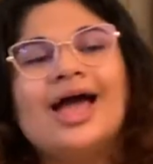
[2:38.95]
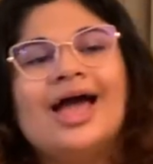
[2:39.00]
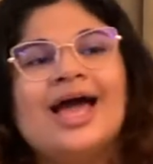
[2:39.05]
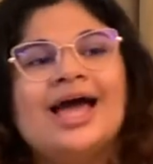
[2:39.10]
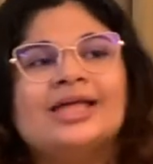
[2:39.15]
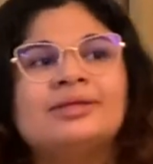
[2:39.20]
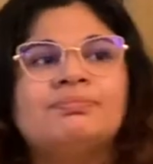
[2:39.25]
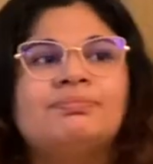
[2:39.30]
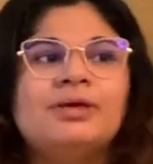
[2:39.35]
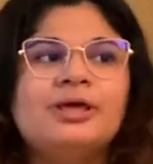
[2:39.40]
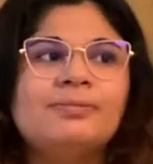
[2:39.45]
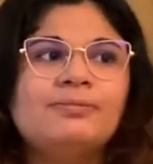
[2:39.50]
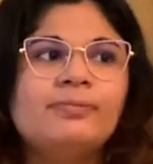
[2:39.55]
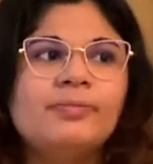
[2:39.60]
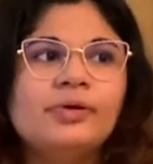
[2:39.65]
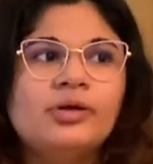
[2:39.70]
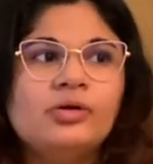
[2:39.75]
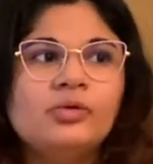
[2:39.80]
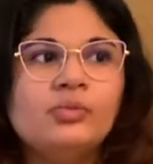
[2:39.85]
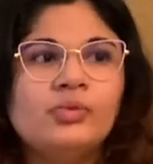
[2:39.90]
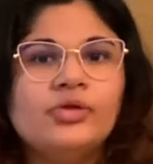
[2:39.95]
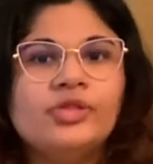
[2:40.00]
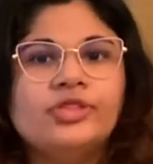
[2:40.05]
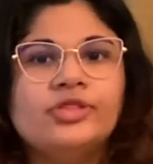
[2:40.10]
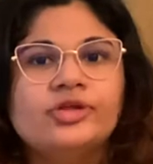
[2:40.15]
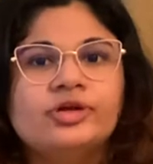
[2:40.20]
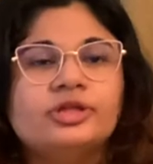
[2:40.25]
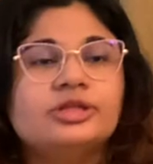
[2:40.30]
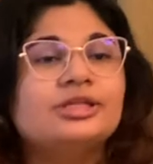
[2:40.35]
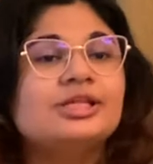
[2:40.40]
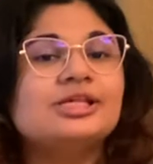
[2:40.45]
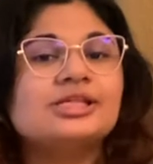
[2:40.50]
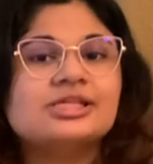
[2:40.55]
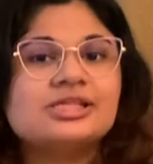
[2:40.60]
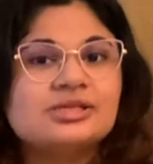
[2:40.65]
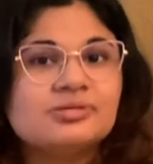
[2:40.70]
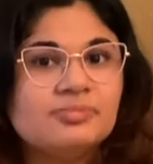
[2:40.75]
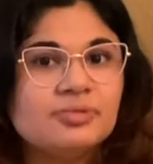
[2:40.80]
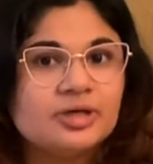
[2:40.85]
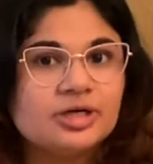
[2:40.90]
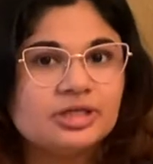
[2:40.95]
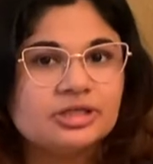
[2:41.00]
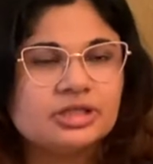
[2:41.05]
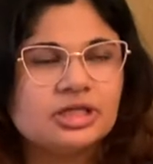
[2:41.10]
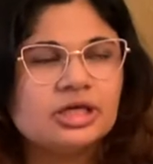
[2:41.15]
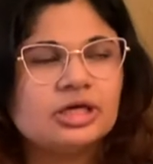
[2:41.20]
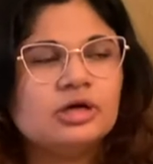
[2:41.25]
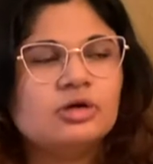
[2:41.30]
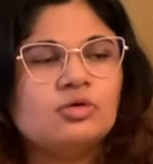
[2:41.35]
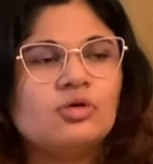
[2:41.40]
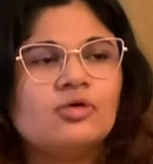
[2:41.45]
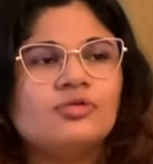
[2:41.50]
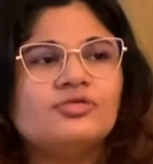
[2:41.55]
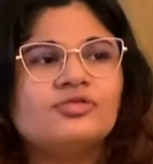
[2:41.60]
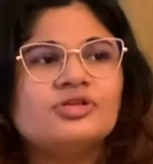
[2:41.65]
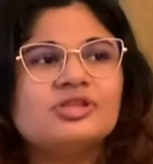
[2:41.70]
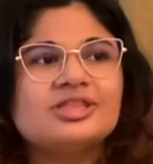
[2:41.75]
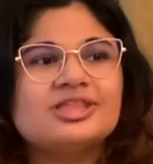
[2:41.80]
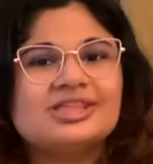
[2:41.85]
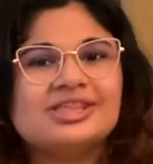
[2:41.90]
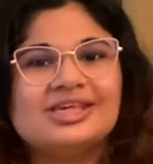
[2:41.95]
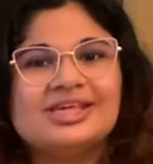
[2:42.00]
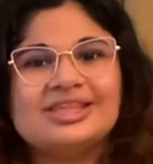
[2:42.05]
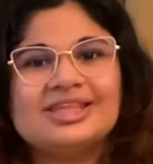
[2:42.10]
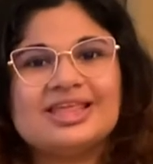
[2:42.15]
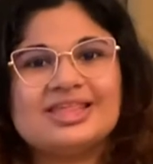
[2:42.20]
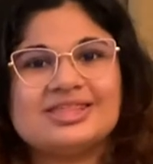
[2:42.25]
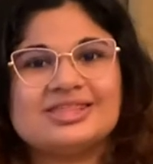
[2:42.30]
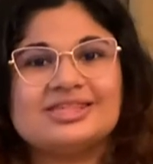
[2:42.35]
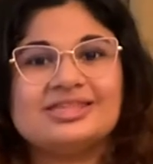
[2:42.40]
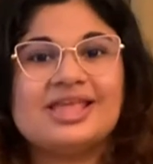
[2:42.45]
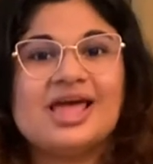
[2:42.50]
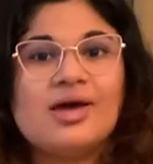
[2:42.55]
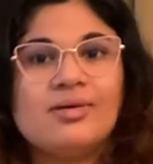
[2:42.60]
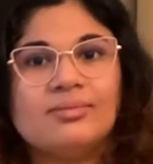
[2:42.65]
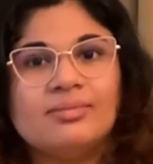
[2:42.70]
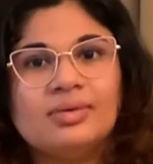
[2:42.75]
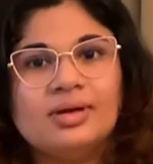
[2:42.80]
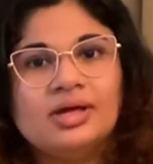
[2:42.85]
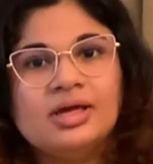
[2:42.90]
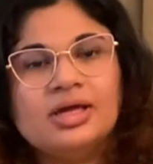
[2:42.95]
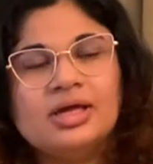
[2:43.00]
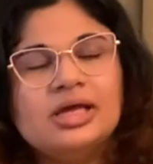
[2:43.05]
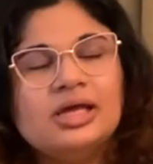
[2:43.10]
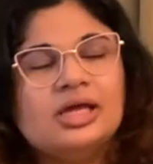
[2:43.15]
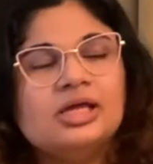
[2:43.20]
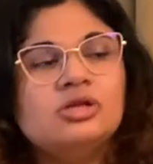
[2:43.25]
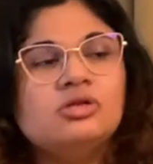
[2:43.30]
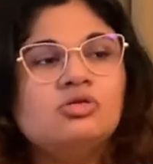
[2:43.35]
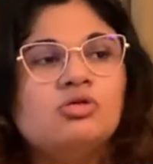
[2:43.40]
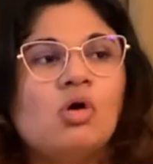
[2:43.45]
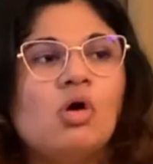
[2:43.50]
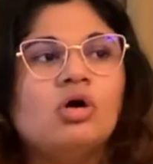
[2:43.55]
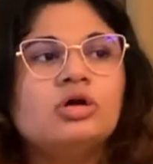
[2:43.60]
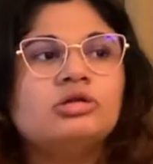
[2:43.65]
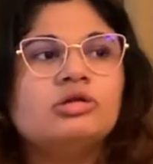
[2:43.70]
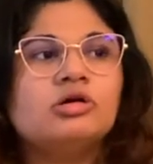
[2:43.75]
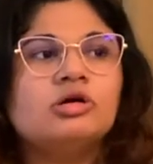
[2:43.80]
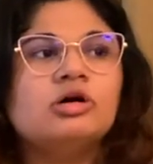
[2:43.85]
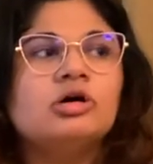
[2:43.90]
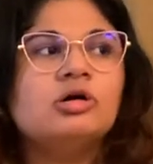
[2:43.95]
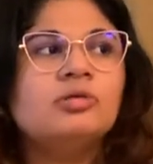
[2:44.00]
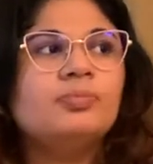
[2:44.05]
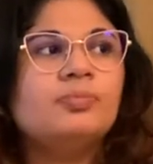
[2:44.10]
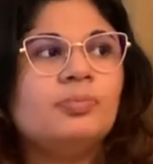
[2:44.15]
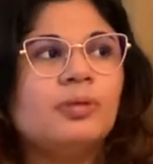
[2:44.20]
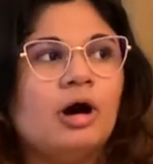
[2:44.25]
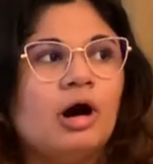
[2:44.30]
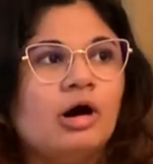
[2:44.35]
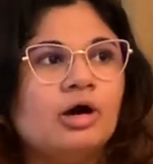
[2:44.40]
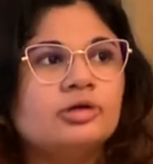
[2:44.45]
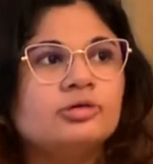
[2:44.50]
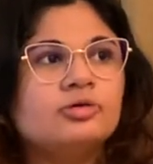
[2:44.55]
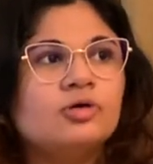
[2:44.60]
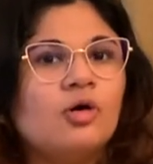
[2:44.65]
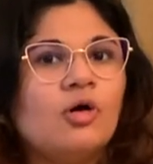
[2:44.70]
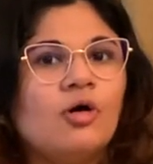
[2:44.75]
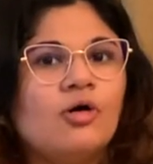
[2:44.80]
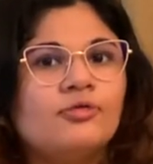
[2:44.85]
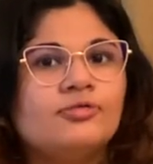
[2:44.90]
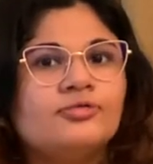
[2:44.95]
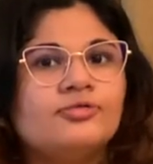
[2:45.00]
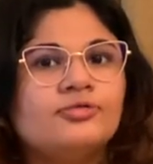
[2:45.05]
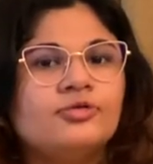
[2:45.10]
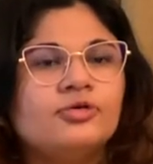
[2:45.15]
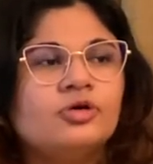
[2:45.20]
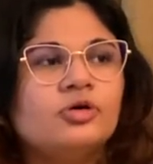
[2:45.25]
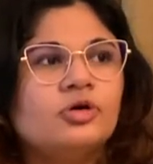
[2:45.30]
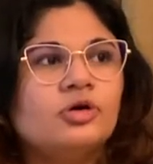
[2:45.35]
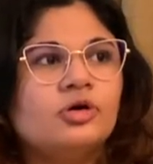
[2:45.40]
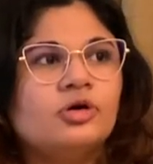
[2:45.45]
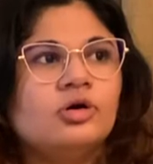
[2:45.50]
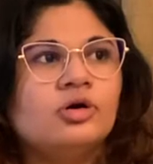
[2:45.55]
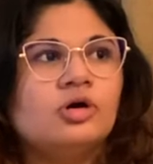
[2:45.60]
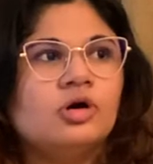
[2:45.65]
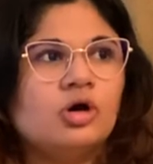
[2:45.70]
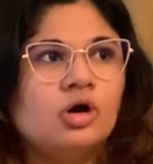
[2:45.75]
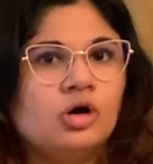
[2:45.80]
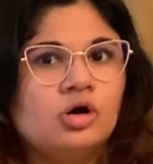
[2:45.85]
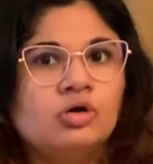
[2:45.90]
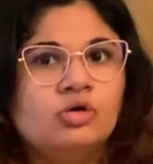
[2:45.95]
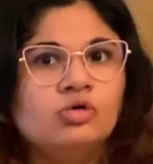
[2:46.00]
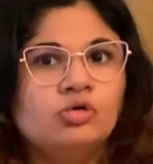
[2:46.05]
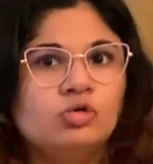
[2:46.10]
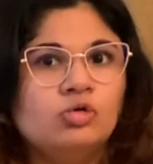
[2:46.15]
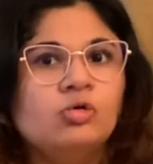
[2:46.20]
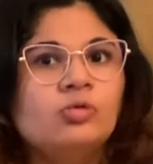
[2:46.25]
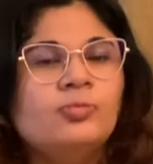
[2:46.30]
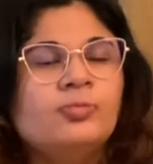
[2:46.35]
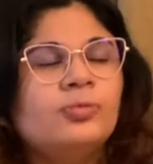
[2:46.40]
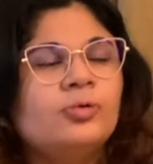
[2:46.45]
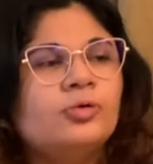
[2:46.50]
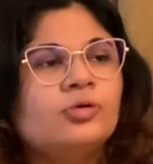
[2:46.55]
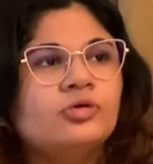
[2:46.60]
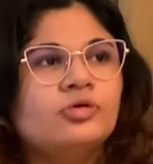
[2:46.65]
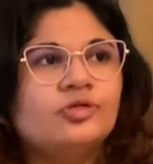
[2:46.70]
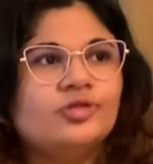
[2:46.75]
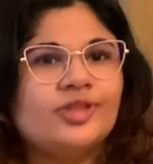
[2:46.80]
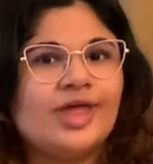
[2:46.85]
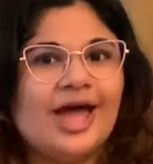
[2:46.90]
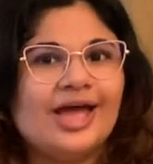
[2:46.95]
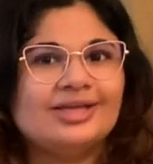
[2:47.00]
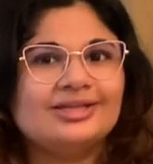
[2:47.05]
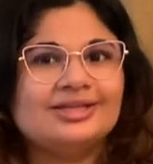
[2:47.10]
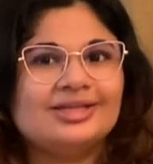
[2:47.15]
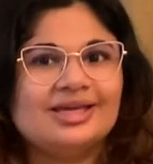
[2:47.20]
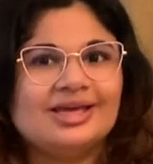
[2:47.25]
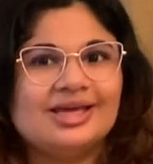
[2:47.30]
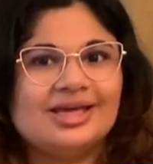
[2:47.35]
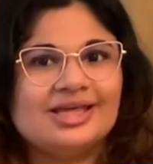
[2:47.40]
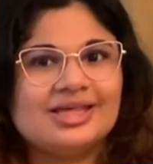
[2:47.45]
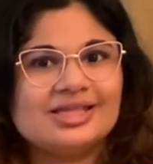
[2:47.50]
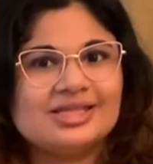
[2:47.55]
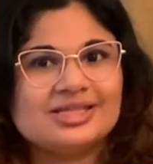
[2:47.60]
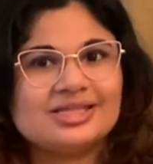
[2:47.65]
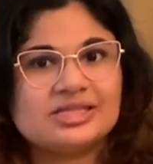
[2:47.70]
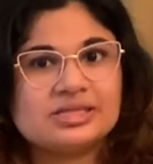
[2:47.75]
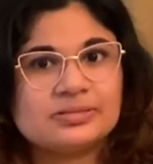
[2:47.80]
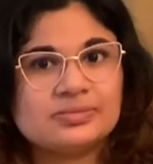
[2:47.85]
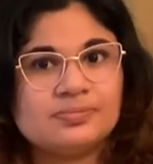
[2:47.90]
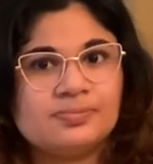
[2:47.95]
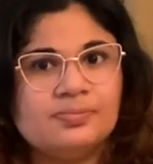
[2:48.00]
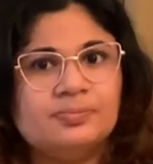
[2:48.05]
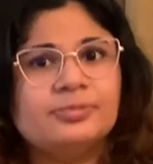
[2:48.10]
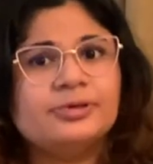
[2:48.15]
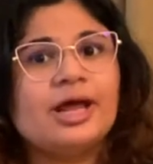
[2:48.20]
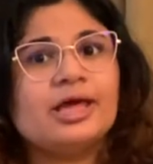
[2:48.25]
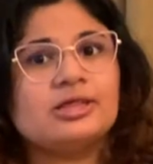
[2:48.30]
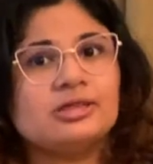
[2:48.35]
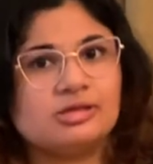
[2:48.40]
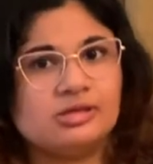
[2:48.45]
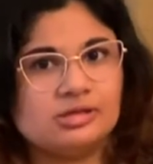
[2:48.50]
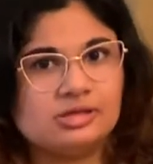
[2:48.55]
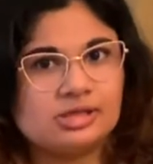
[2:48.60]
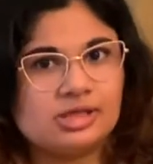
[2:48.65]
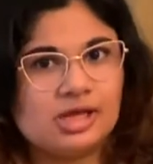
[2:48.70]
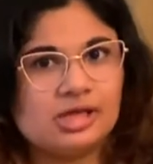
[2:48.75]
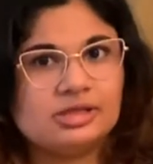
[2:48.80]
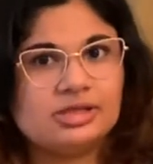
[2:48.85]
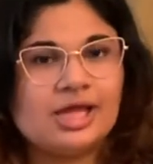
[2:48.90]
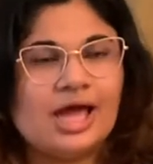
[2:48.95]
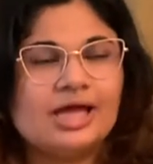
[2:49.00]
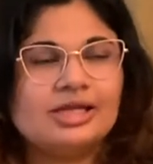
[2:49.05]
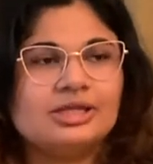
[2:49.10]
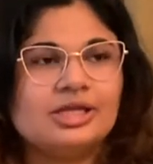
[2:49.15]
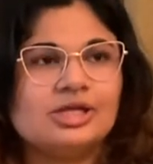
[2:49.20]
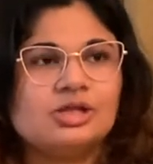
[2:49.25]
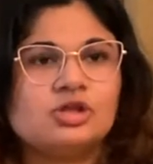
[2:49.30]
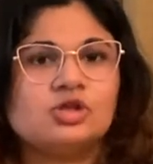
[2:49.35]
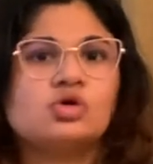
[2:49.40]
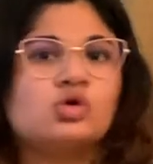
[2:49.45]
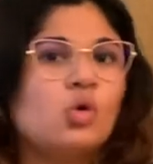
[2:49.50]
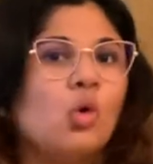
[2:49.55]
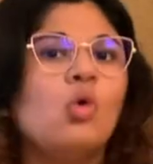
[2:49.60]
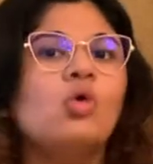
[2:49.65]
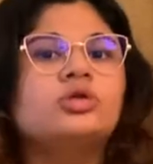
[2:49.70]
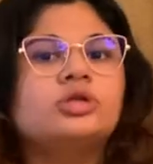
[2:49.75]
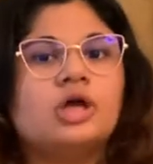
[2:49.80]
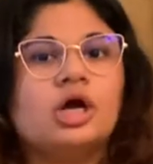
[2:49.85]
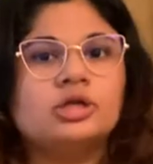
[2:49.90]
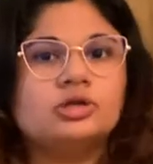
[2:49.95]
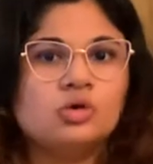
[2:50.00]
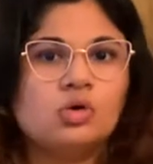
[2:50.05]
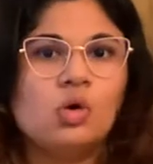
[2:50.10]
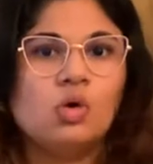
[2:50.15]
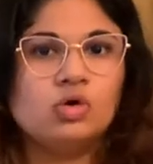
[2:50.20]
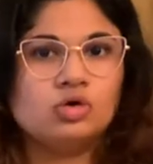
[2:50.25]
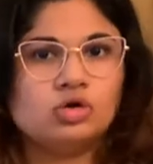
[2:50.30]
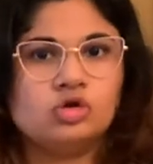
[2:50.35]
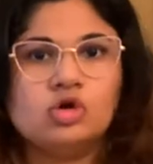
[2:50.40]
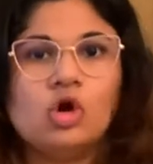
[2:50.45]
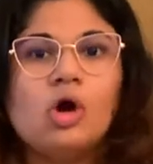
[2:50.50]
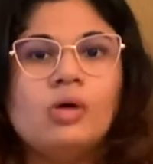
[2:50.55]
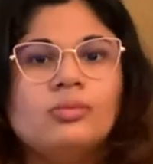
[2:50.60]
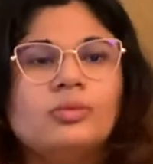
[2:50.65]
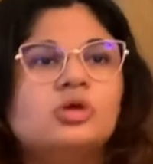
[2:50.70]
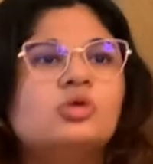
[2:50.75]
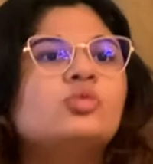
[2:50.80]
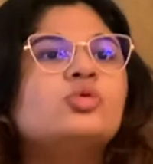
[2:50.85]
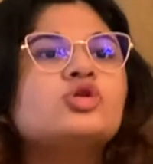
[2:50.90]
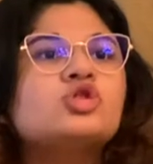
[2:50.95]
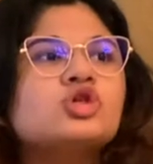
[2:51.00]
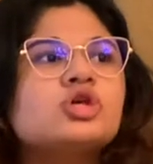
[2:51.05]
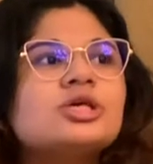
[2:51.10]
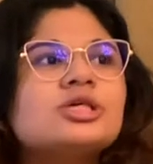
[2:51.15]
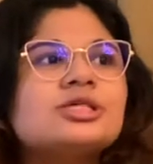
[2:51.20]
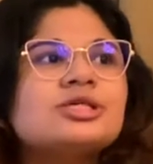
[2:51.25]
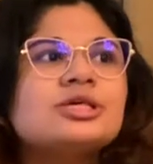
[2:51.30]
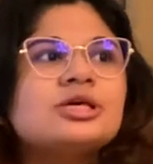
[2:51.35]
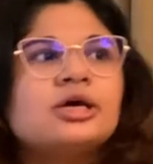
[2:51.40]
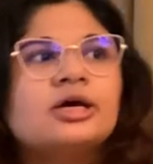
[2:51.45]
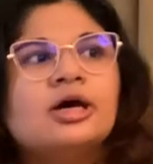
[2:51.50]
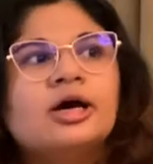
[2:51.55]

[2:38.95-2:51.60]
And people with disability are often seen as them and not a part of a group that is present and that is quote-unquote normal, which is